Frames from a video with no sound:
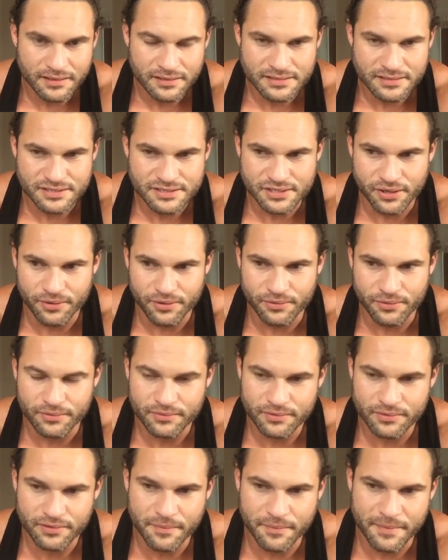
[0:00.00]

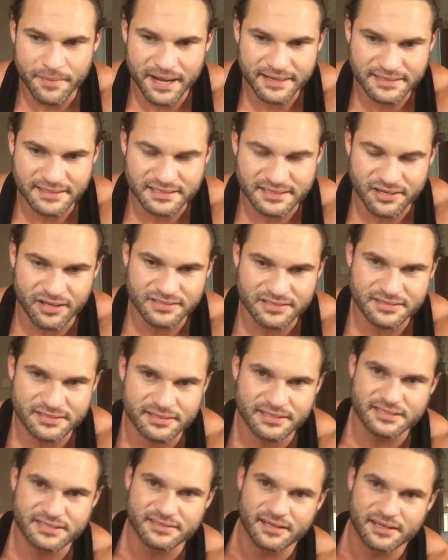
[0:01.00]
So your mind is
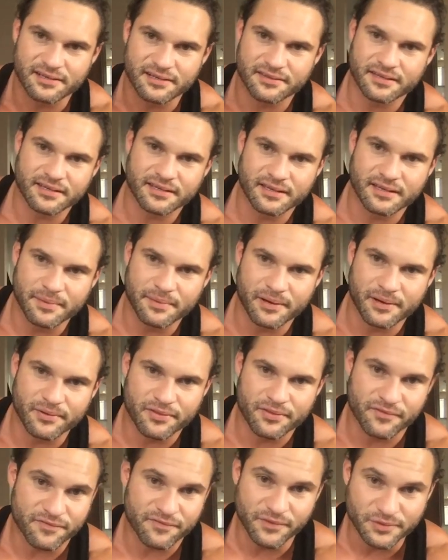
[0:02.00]
constantly stuck thinking
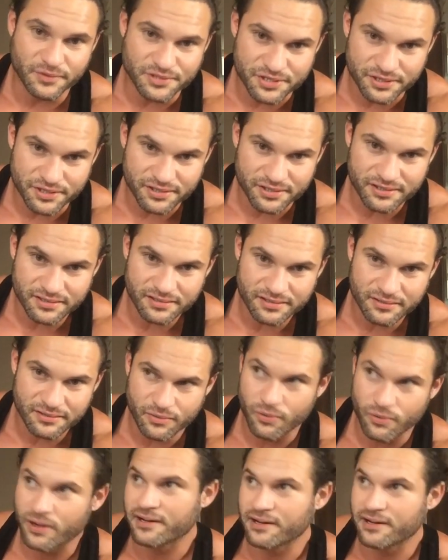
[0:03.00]
about the future,
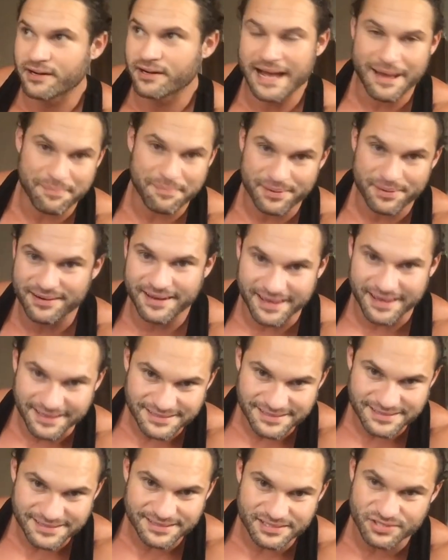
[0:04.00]
what could happen
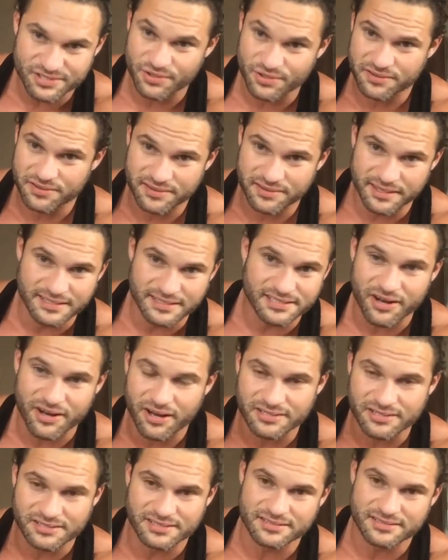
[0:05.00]
next. So this
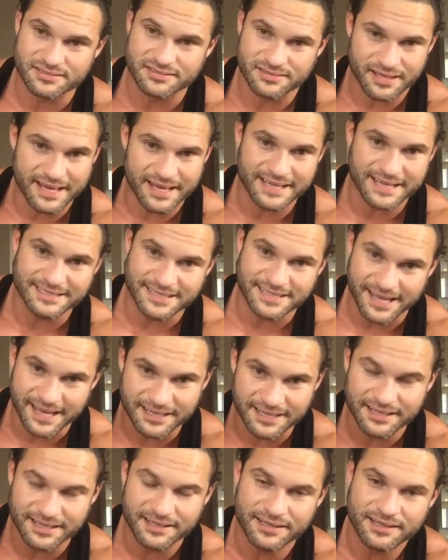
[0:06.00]
causes
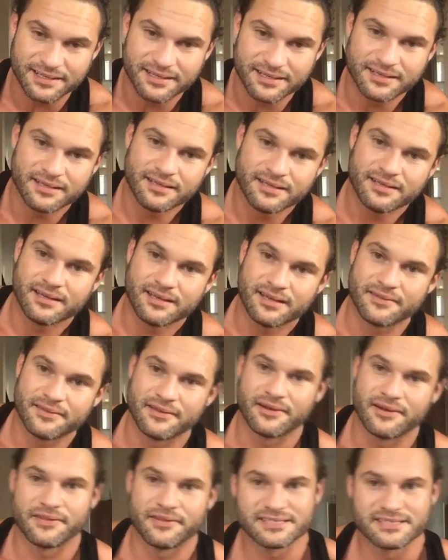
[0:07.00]
anxiety.
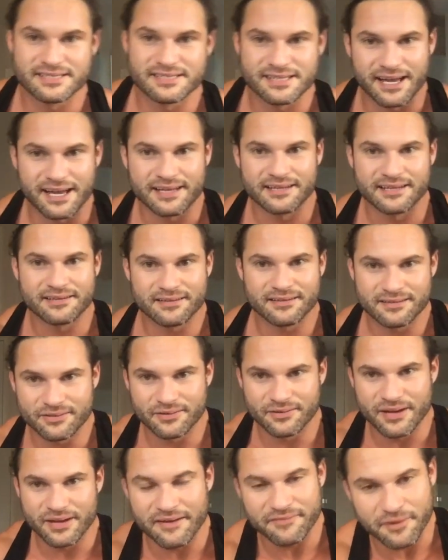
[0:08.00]
This side,
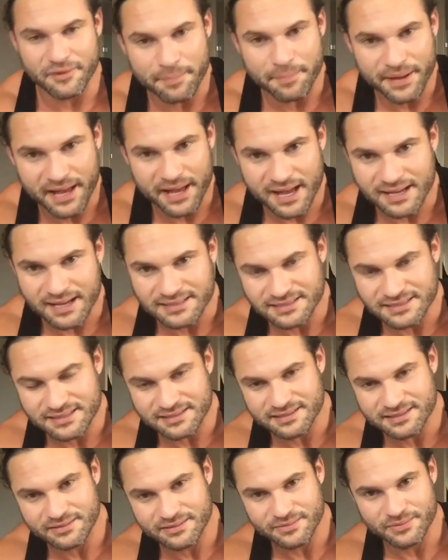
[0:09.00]
you have your
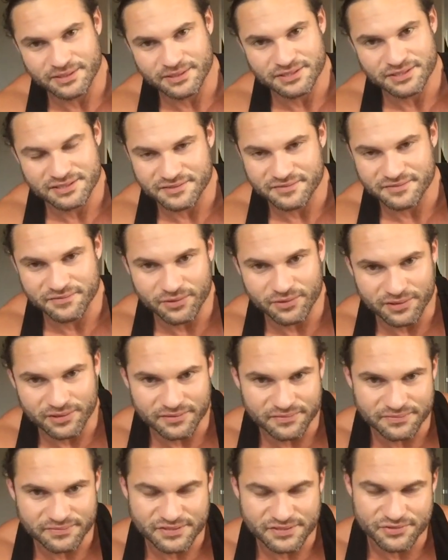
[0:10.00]
past, which is full
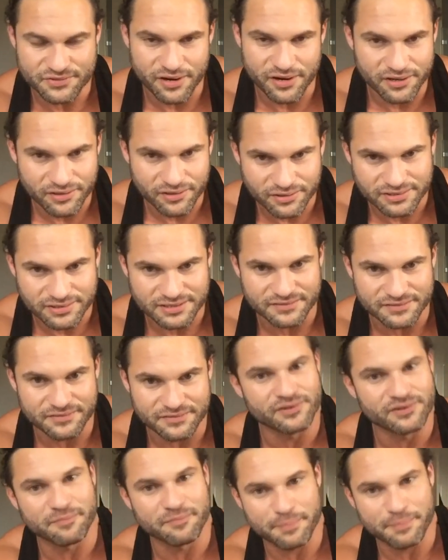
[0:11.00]
of struggles and full of